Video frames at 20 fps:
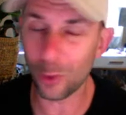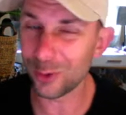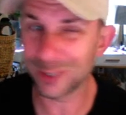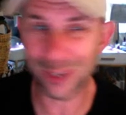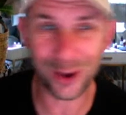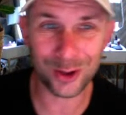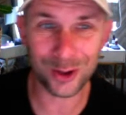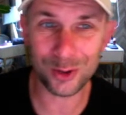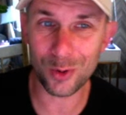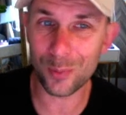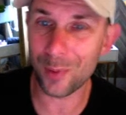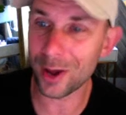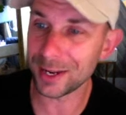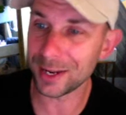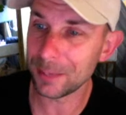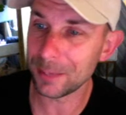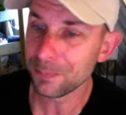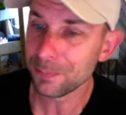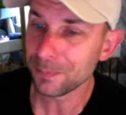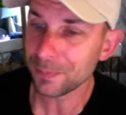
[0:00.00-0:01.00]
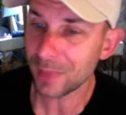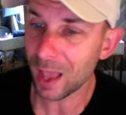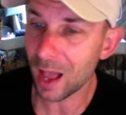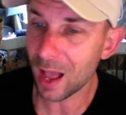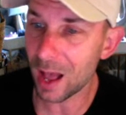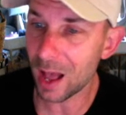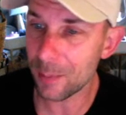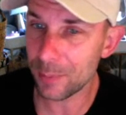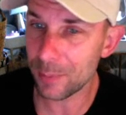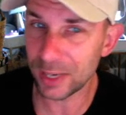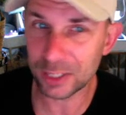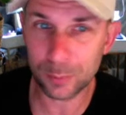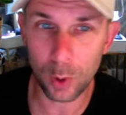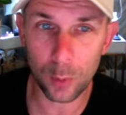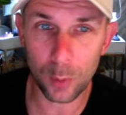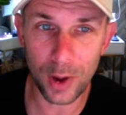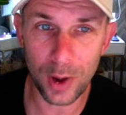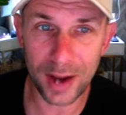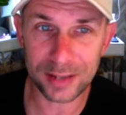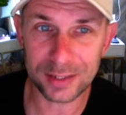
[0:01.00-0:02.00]
I was talking to a buddy uh,
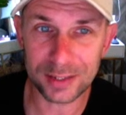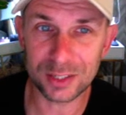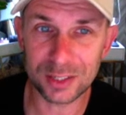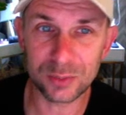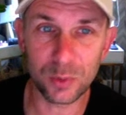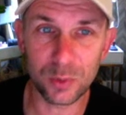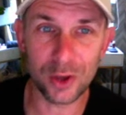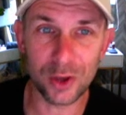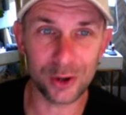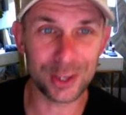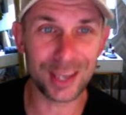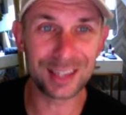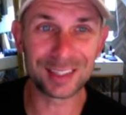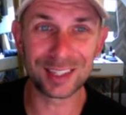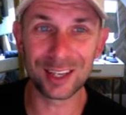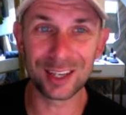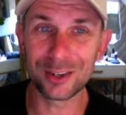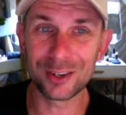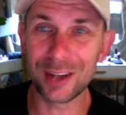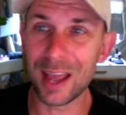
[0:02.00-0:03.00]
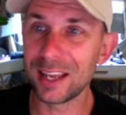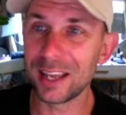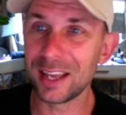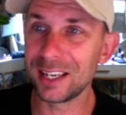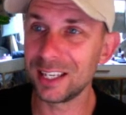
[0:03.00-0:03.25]
baseball practice with our kids the other day,